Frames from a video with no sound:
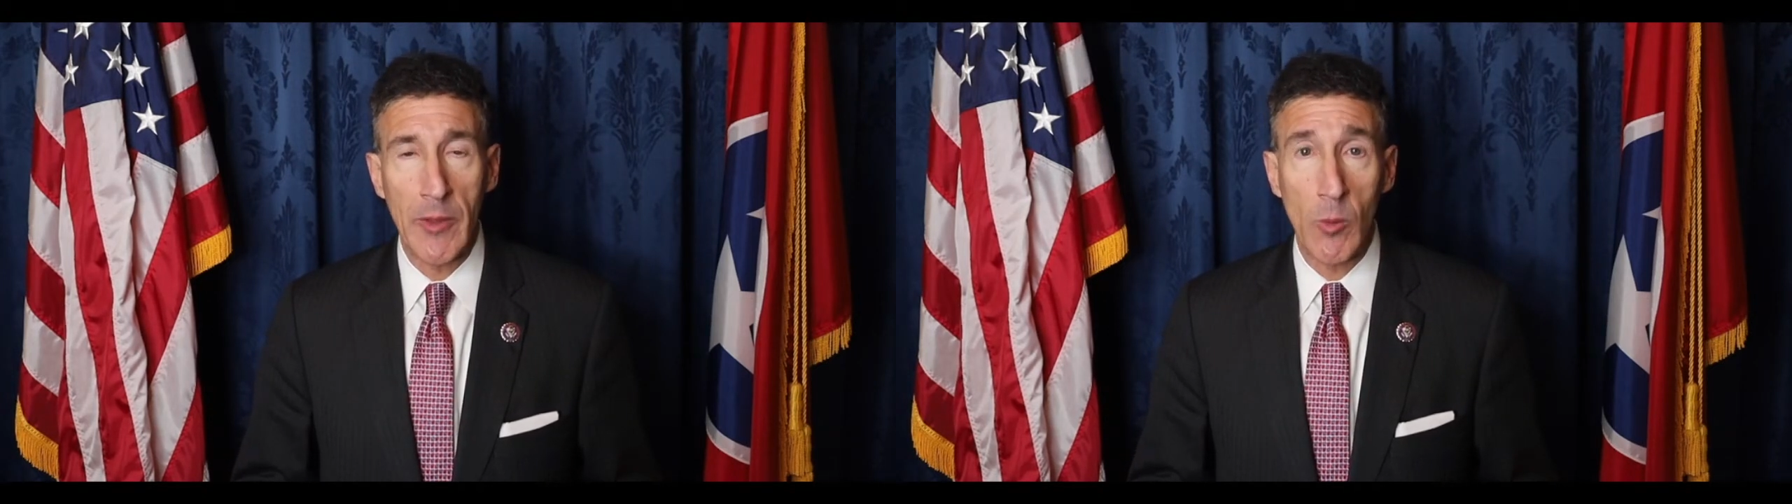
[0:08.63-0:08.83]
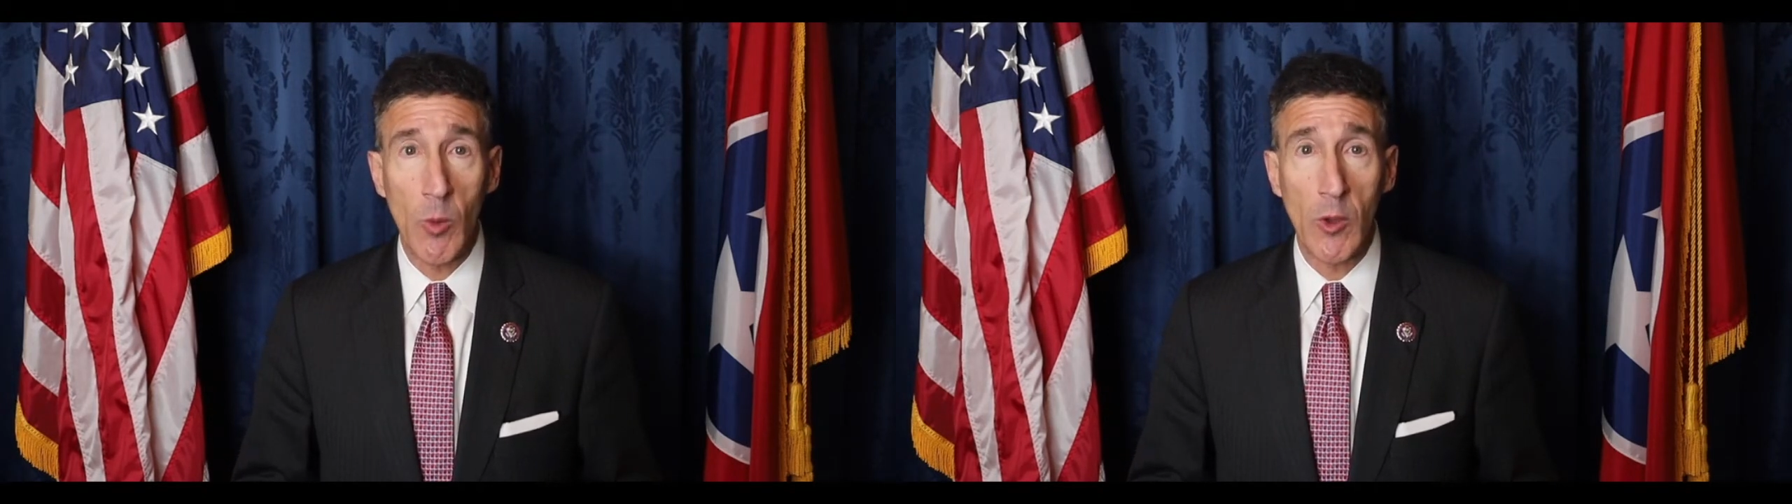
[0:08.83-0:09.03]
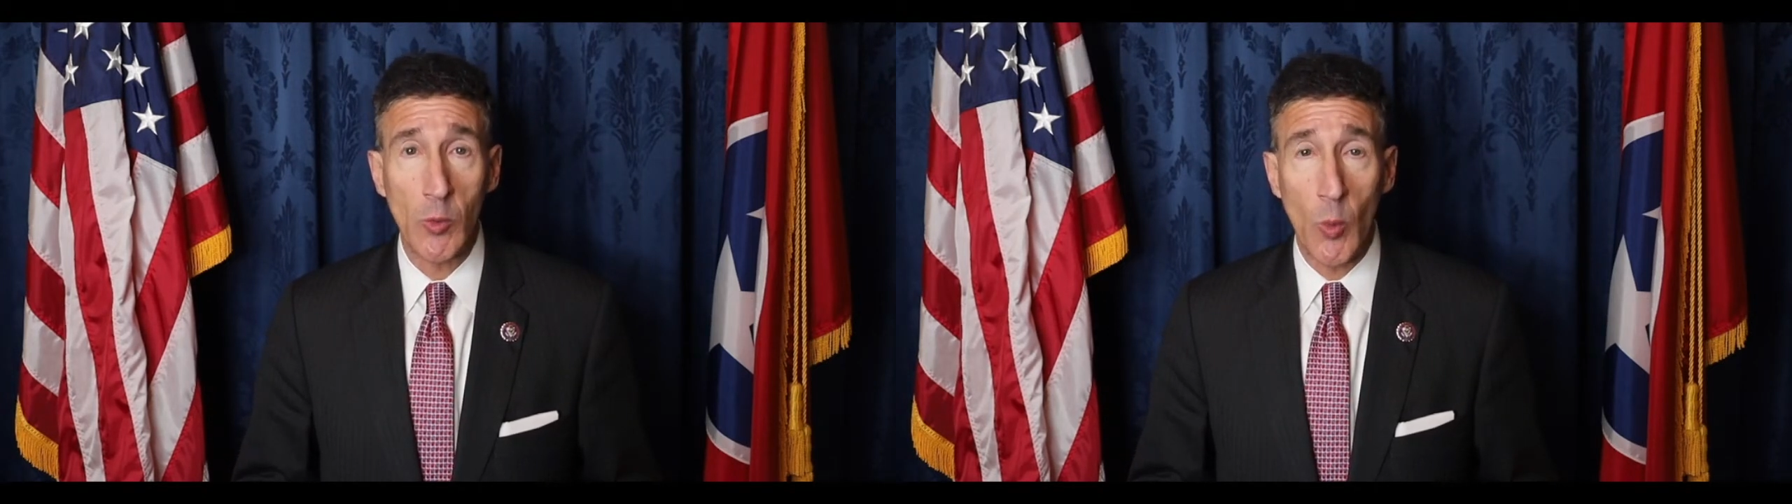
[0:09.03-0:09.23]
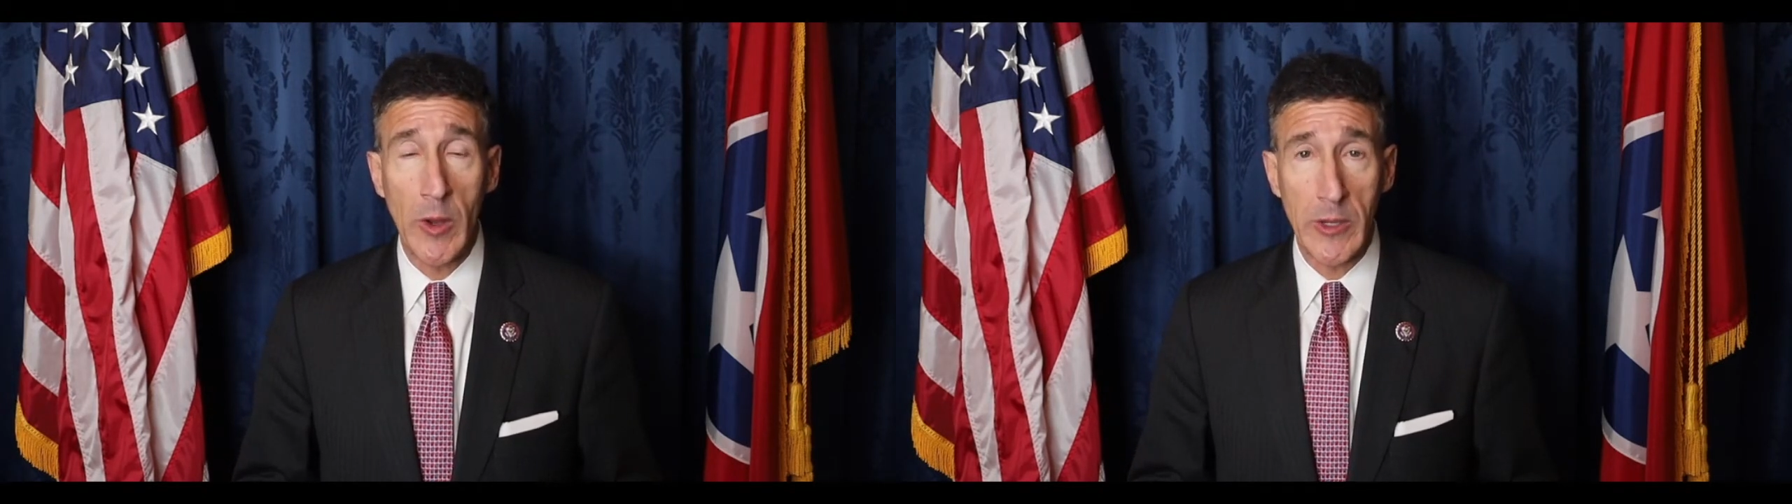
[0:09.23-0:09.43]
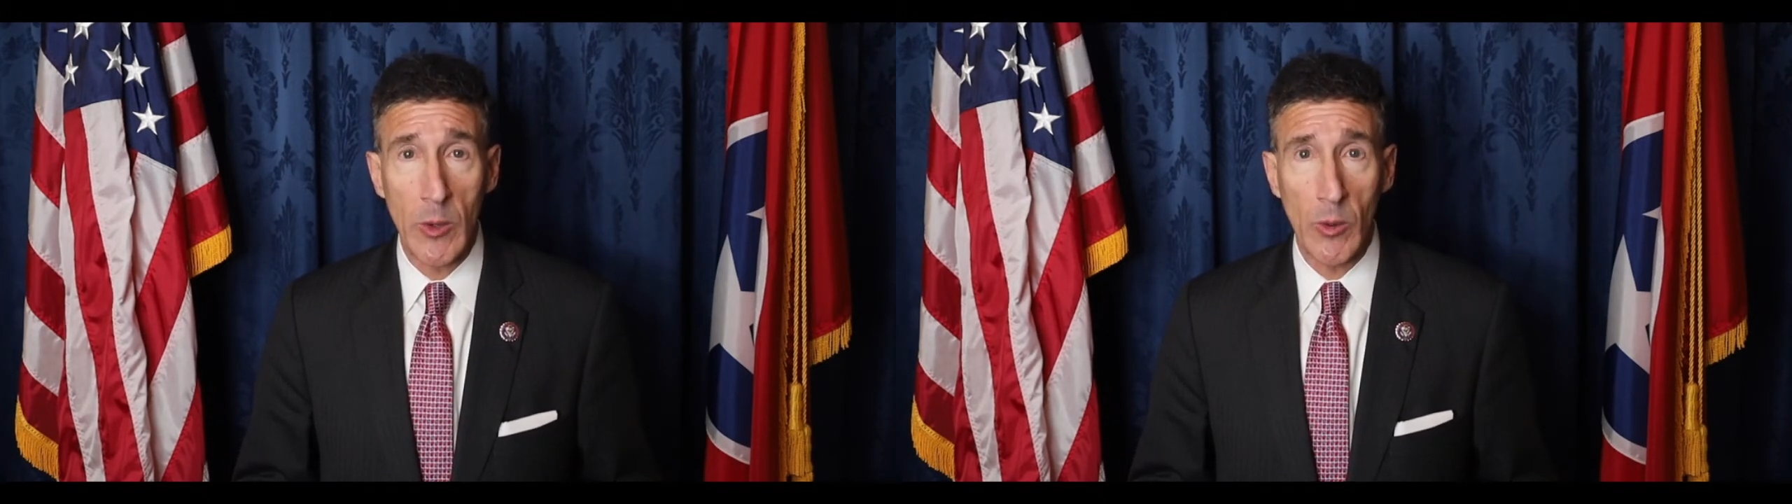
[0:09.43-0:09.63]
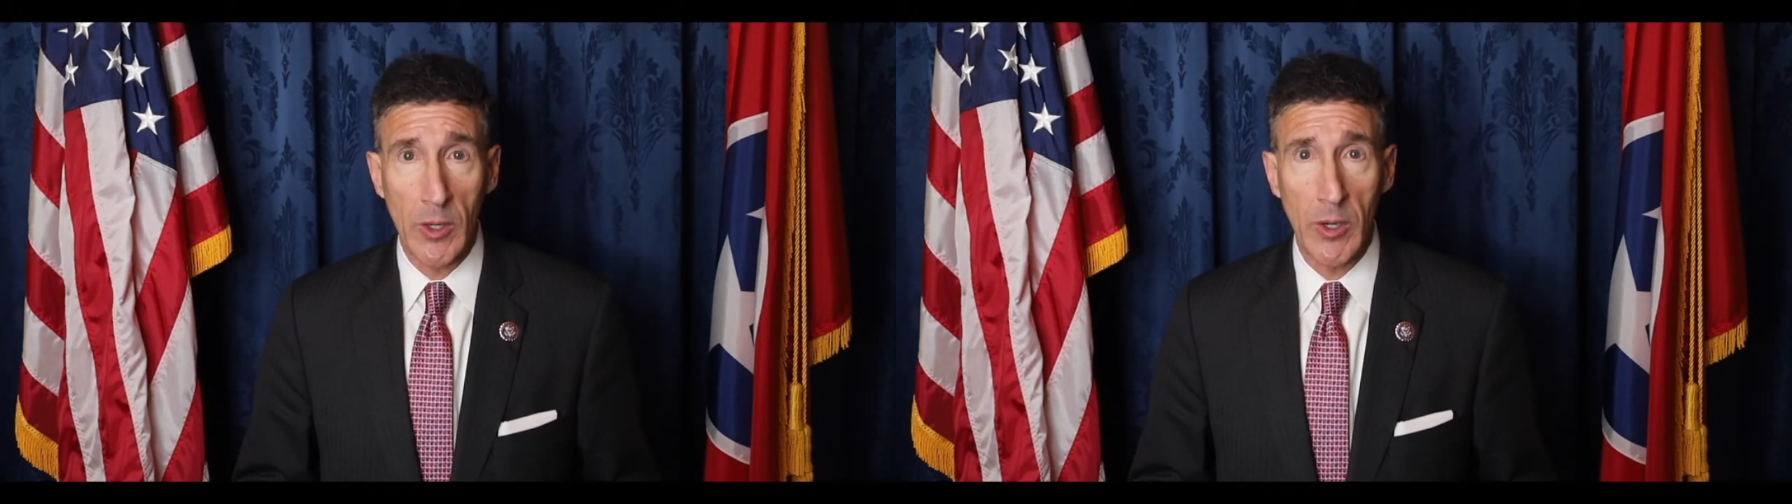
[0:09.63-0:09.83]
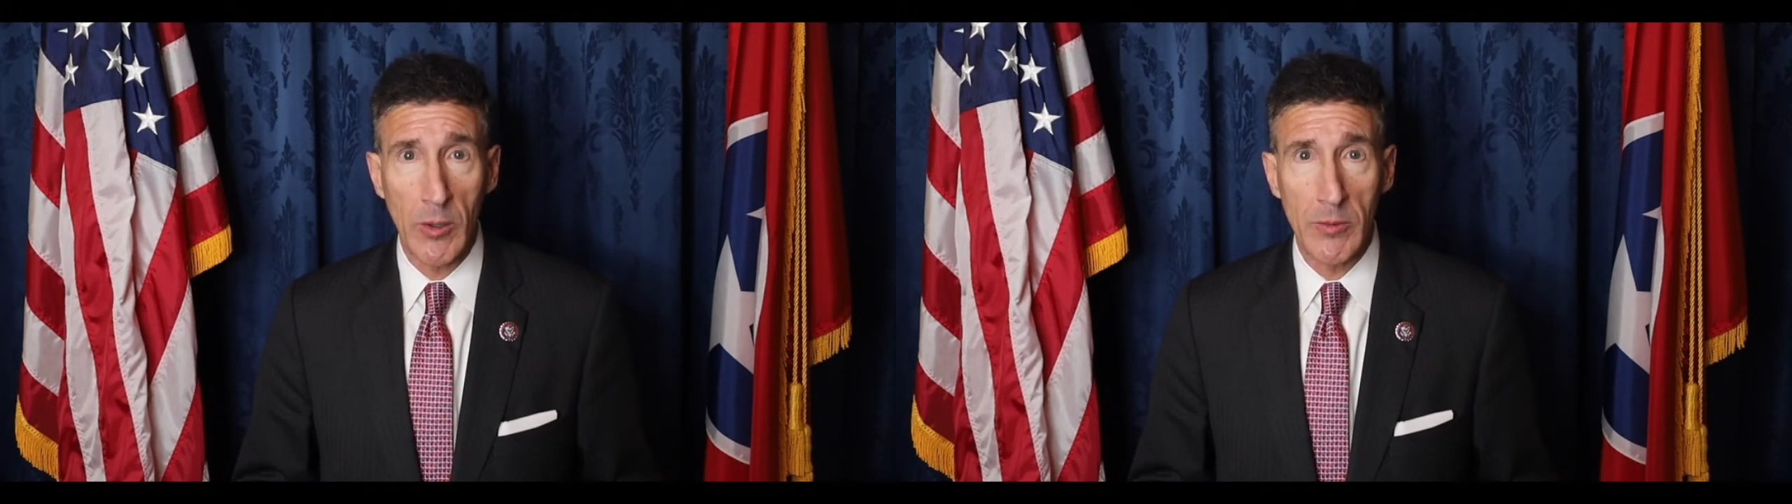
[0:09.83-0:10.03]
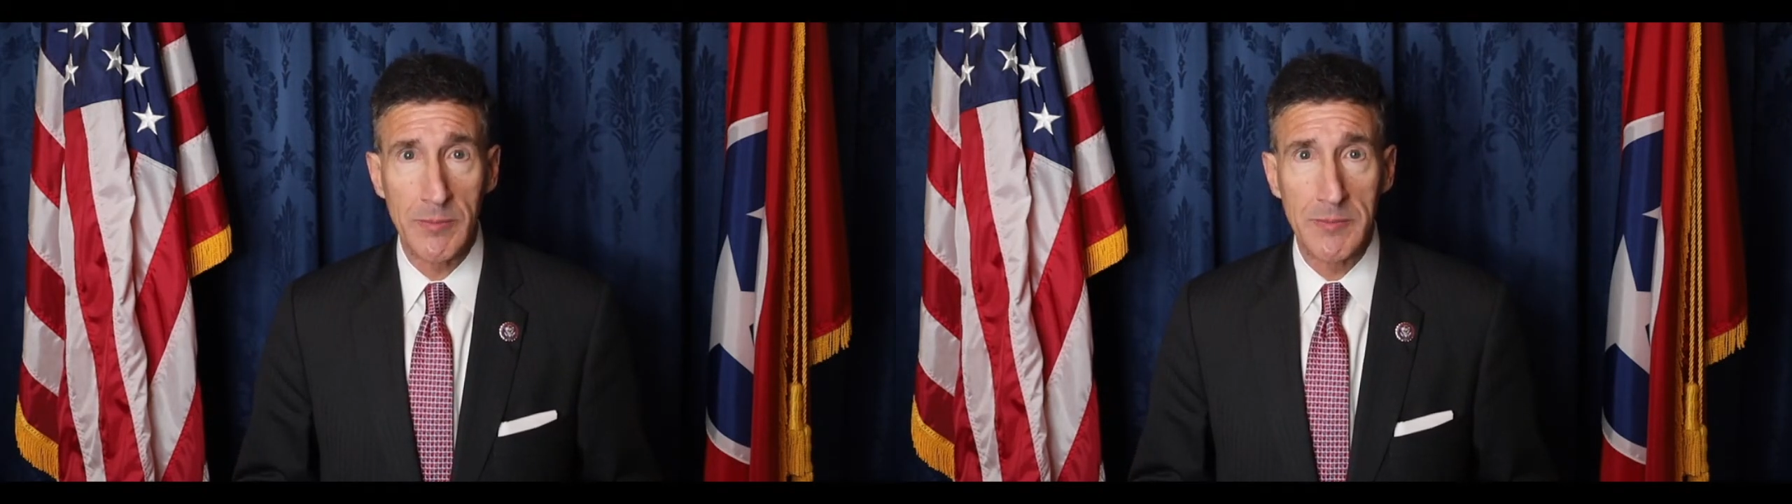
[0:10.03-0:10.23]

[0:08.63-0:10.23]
than it was 1 year ago?